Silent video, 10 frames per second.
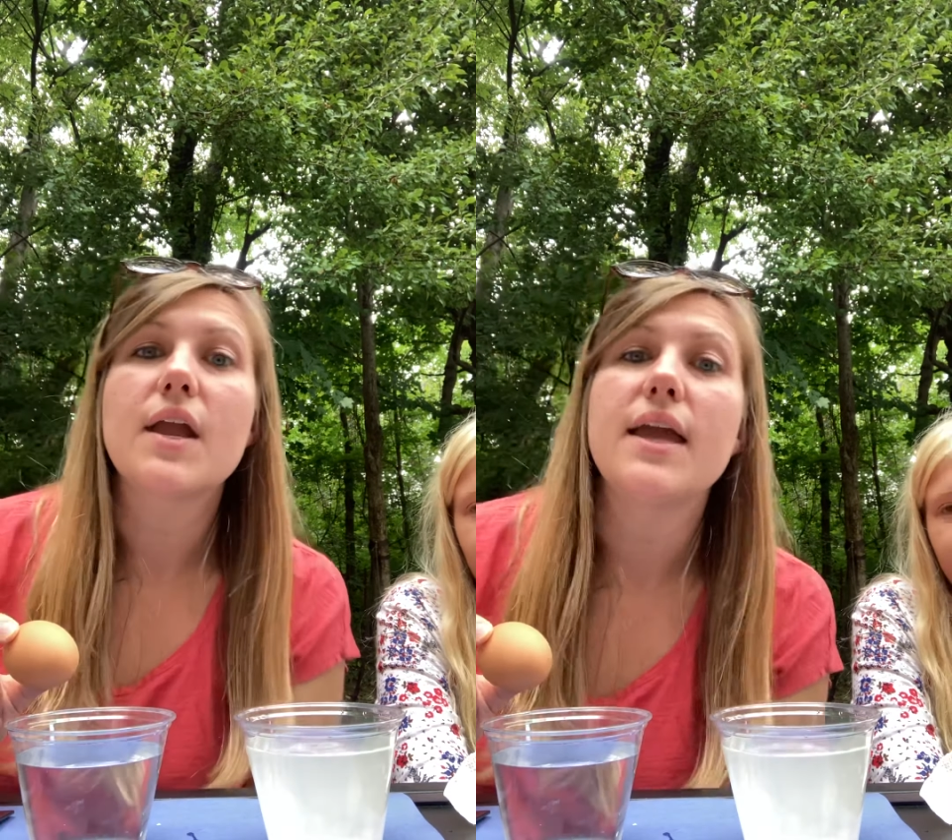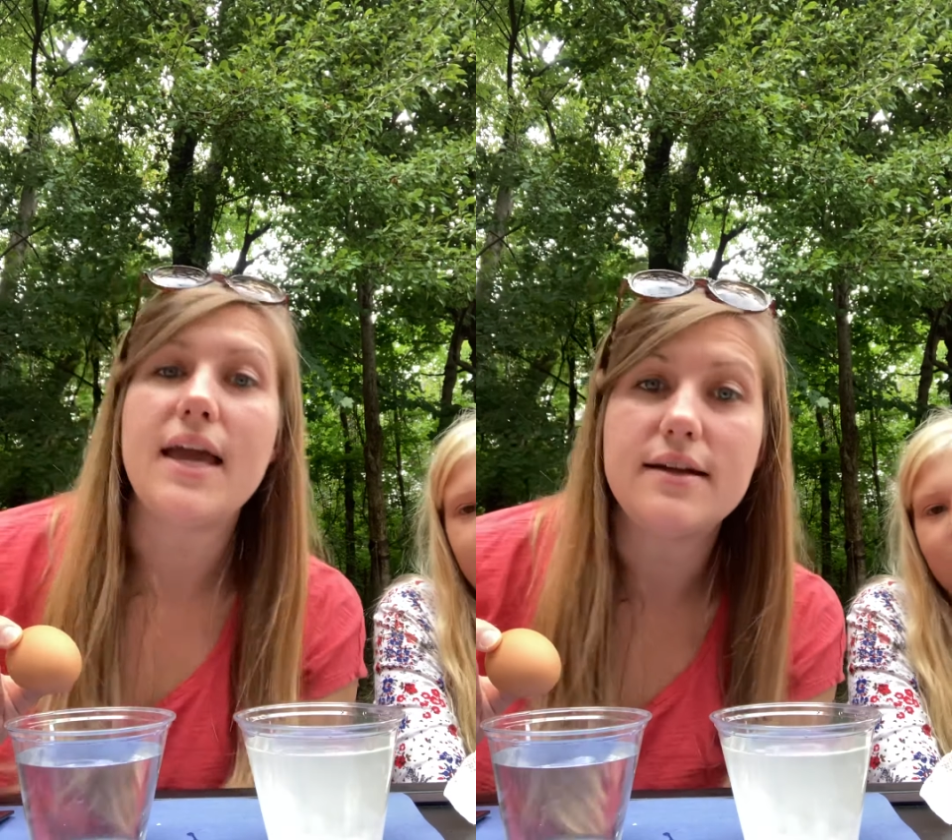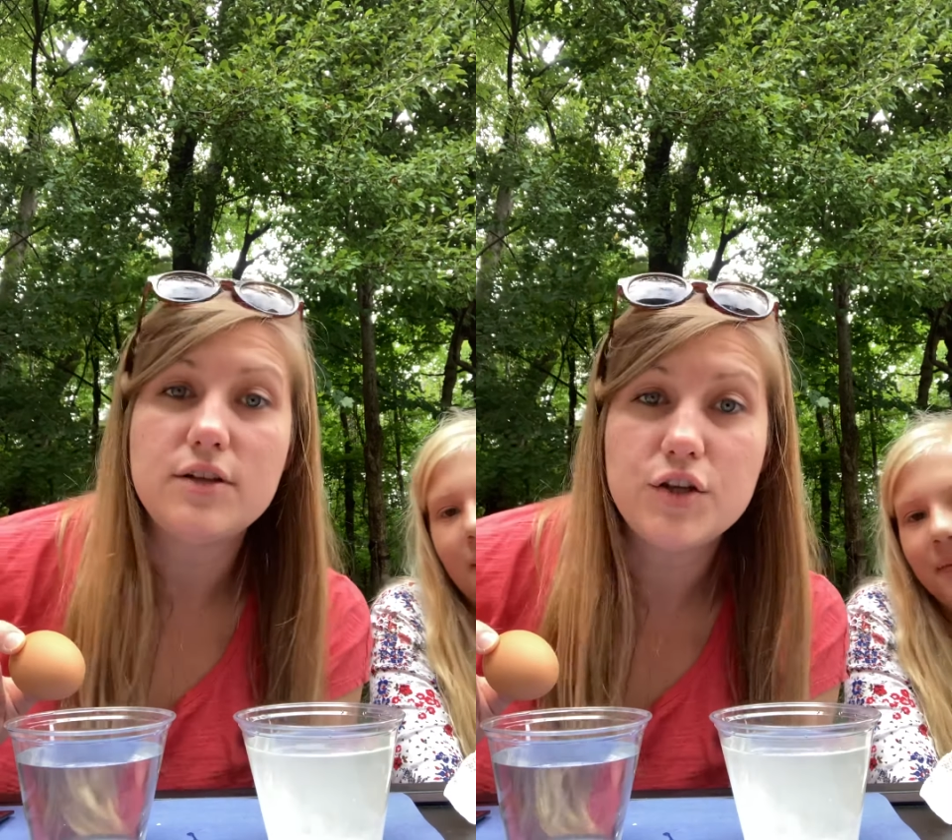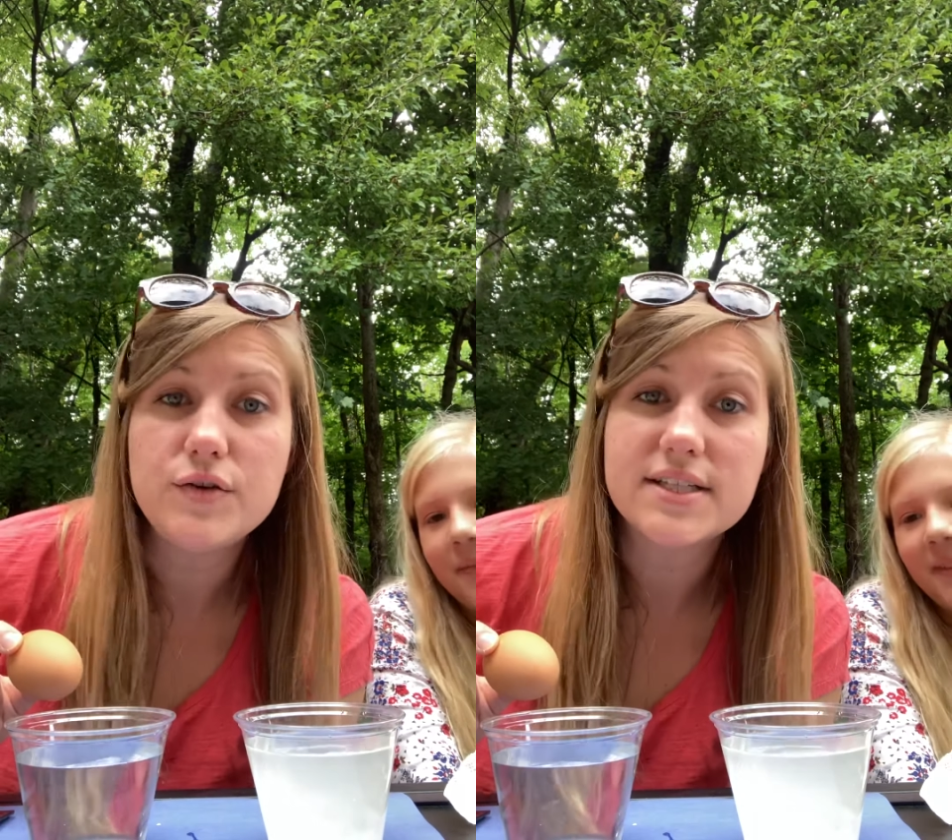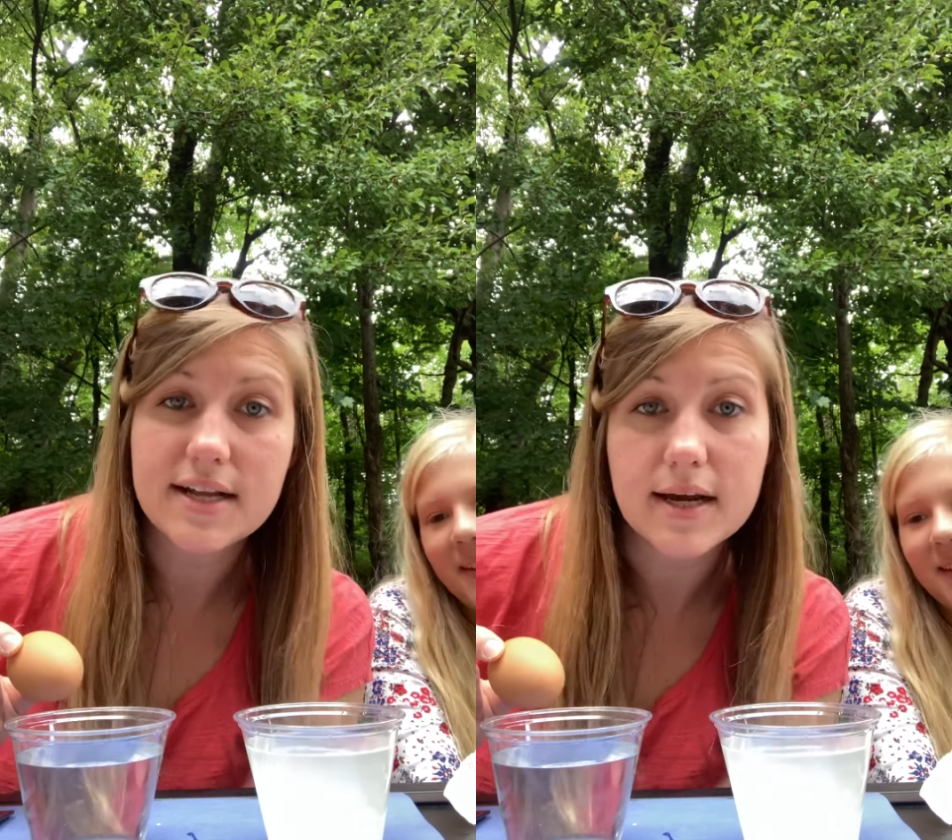Okay, Luke
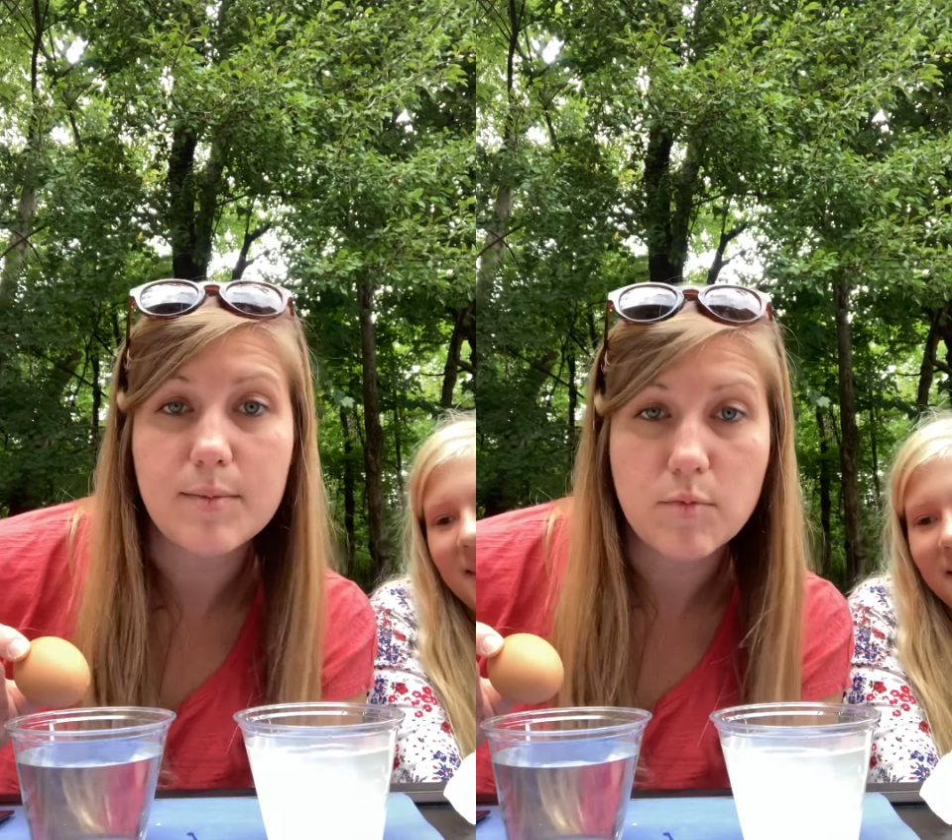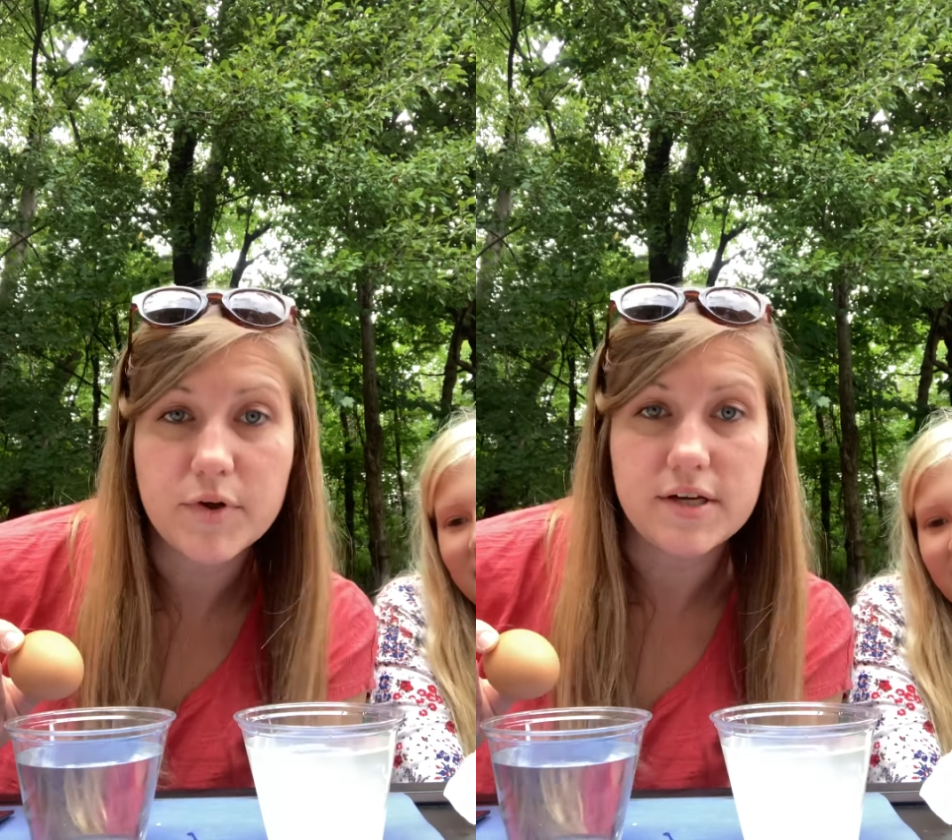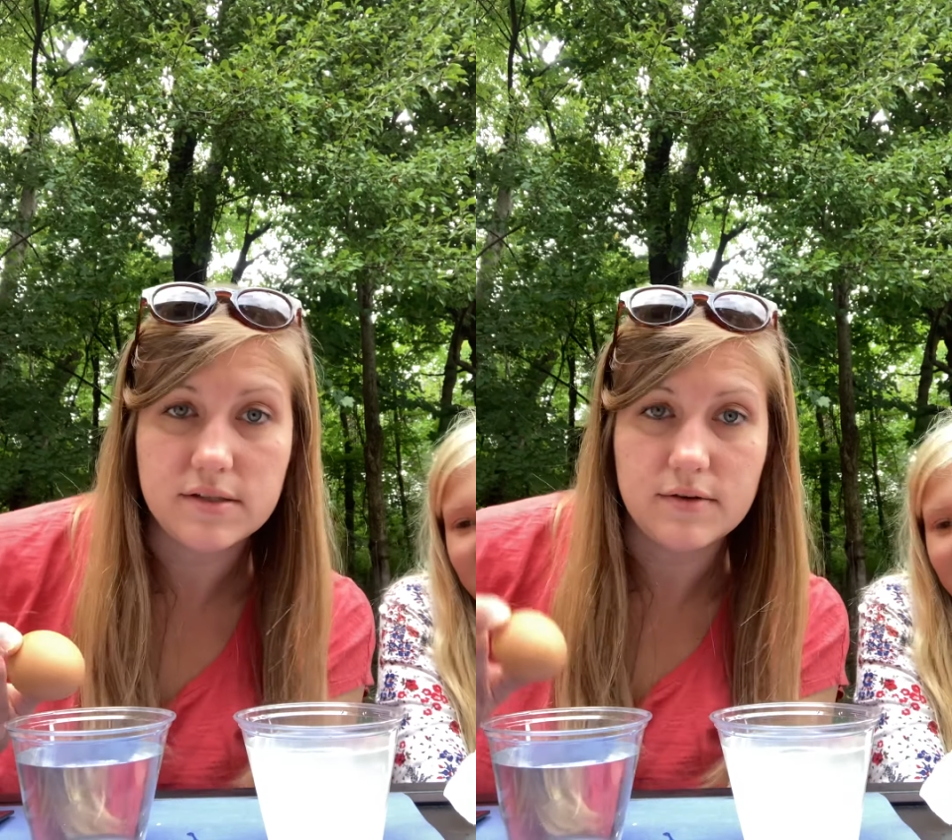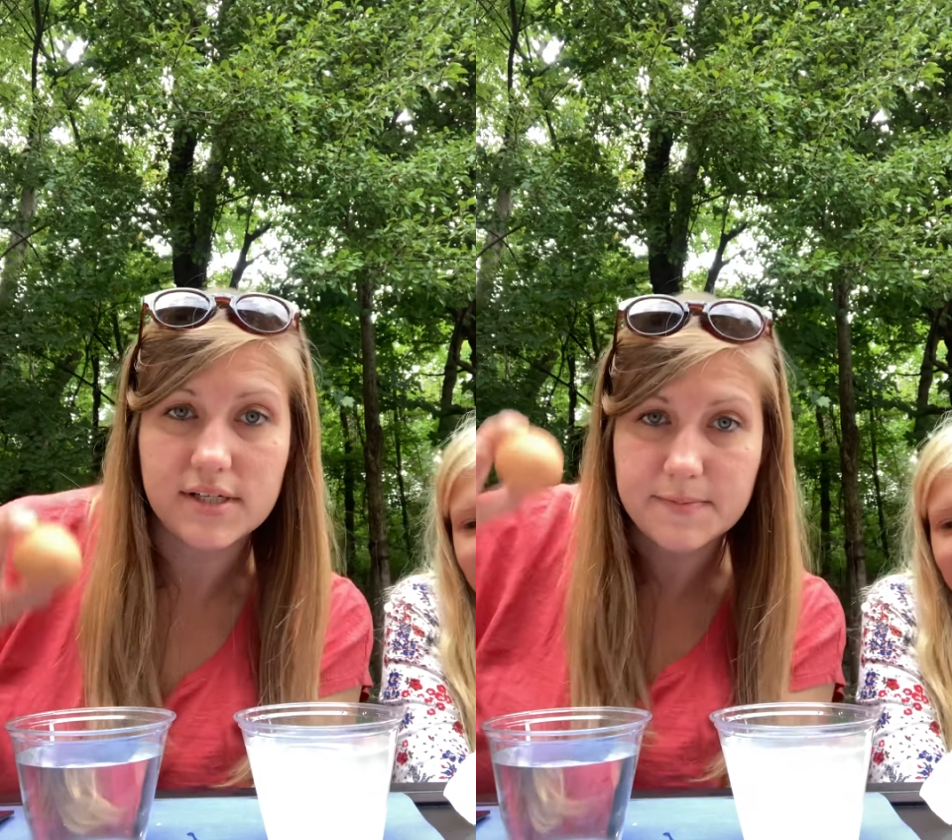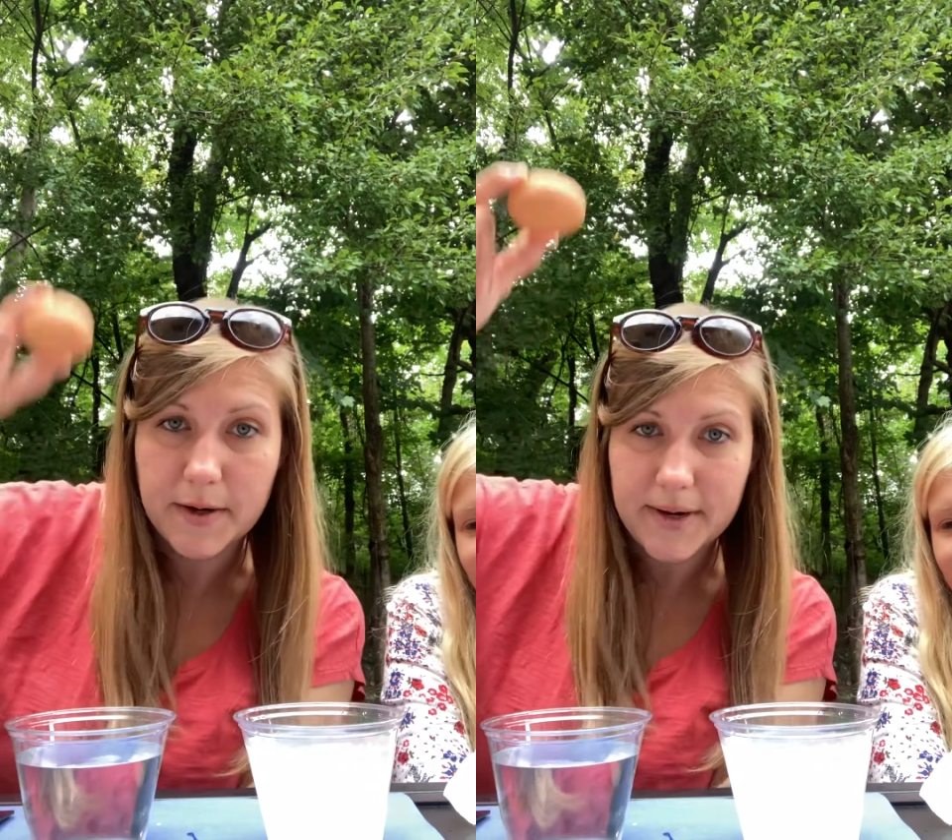is gonna come up with his own
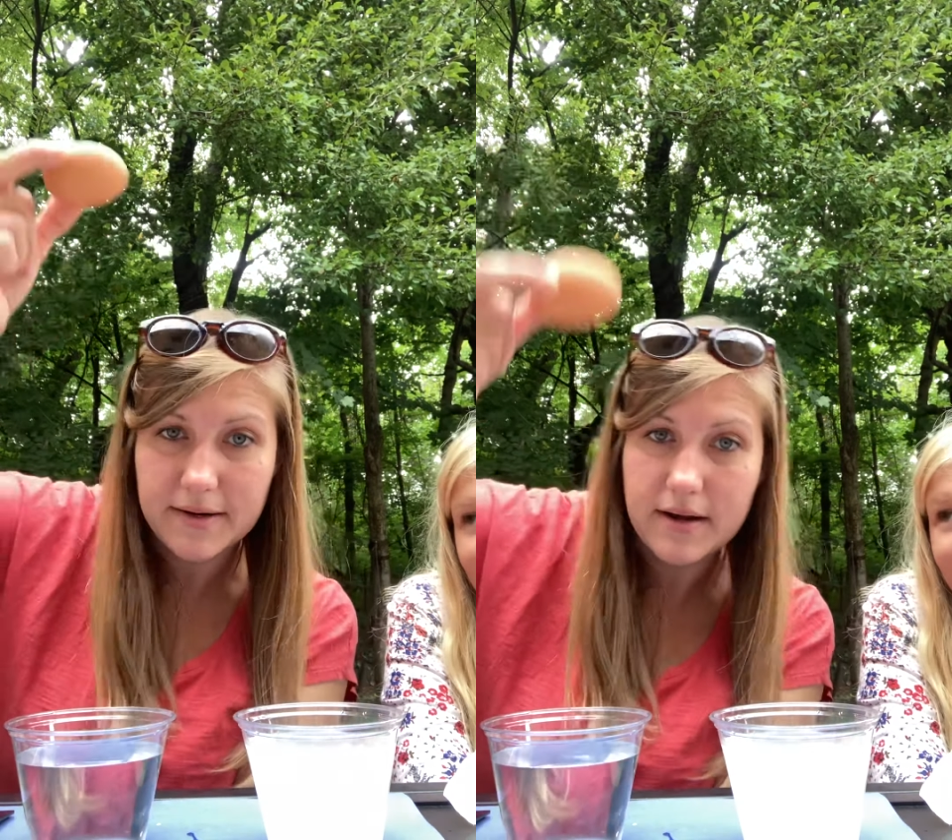experiment.